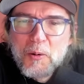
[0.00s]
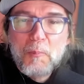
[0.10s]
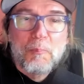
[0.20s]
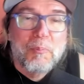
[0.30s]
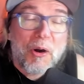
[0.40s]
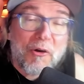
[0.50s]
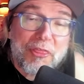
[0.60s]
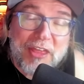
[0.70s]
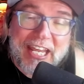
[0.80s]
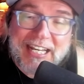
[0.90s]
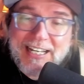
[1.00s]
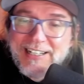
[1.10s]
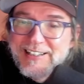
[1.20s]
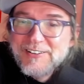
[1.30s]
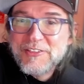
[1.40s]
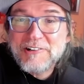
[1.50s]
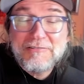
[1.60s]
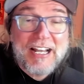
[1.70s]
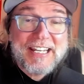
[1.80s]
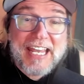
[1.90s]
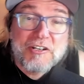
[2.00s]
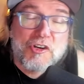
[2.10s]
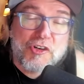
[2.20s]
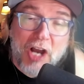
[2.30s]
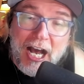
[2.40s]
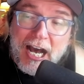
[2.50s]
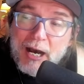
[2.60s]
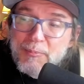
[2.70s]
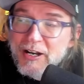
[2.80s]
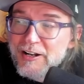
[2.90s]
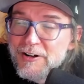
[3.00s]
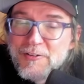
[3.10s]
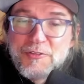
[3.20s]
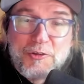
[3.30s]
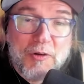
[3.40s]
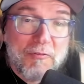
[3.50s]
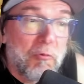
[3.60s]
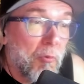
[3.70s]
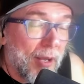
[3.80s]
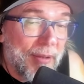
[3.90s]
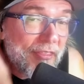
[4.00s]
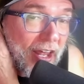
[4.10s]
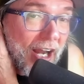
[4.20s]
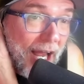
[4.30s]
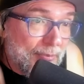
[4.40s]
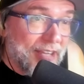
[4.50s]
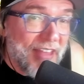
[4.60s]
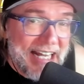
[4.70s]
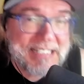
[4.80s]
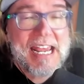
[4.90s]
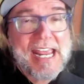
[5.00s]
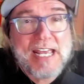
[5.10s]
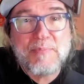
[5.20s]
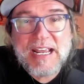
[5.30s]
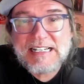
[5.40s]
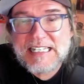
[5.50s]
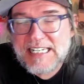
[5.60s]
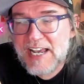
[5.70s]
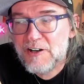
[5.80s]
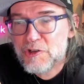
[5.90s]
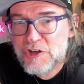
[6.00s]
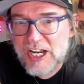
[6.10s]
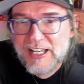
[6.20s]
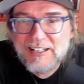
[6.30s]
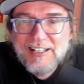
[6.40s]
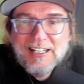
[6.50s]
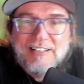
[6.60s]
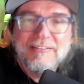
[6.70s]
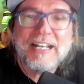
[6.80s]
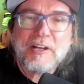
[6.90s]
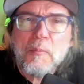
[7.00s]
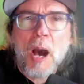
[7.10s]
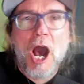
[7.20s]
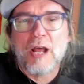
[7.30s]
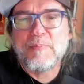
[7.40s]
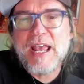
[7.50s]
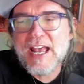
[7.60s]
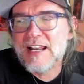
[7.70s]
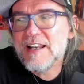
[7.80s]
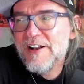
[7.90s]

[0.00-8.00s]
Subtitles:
Birthing like a job? You have women that, I mean, that's Handmaid's Tale shit. Like, come on, man.